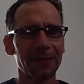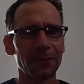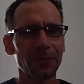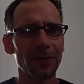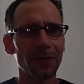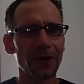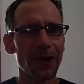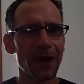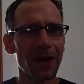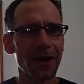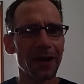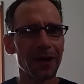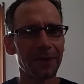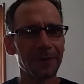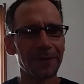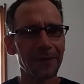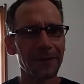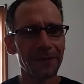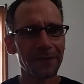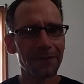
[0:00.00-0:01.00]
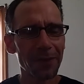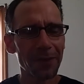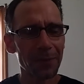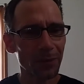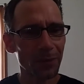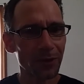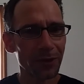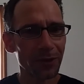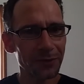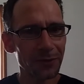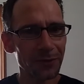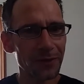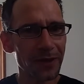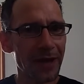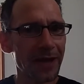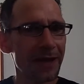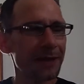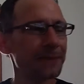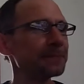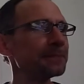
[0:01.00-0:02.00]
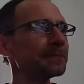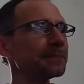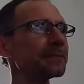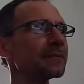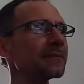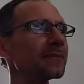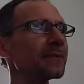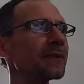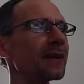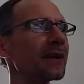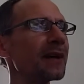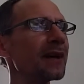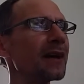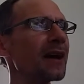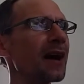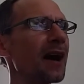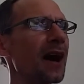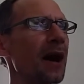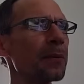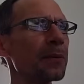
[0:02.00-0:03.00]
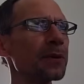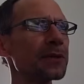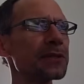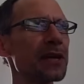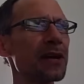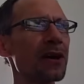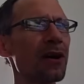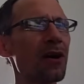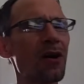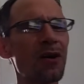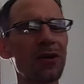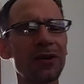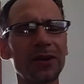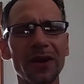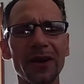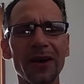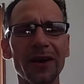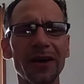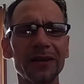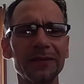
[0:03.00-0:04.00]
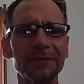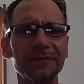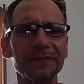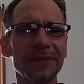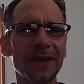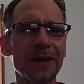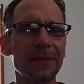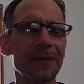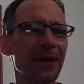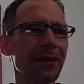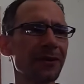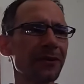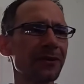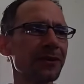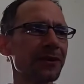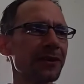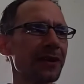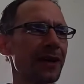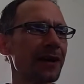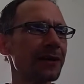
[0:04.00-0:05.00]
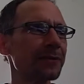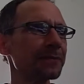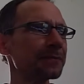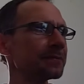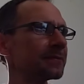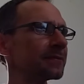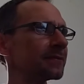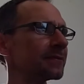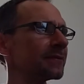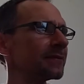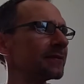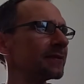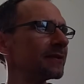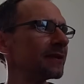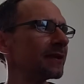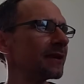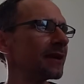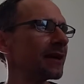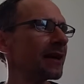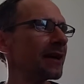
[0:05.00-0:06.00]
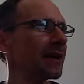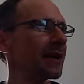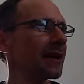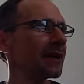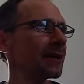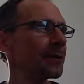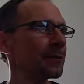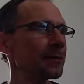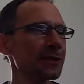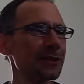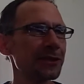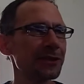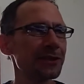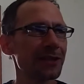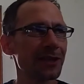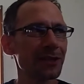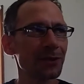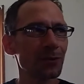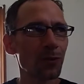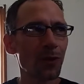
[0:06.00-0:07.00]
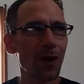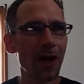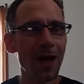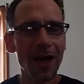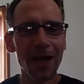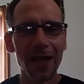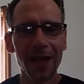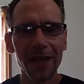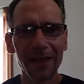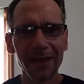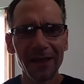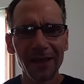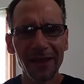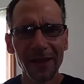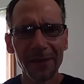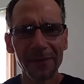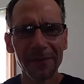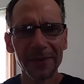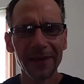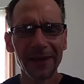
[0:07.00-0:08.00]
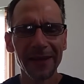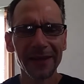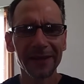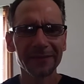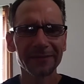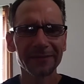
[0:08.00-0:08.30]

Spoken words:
if I'm going to do that, I'm going to say, oh, no, I'm not going to do that. And when she says, why? I'll be like,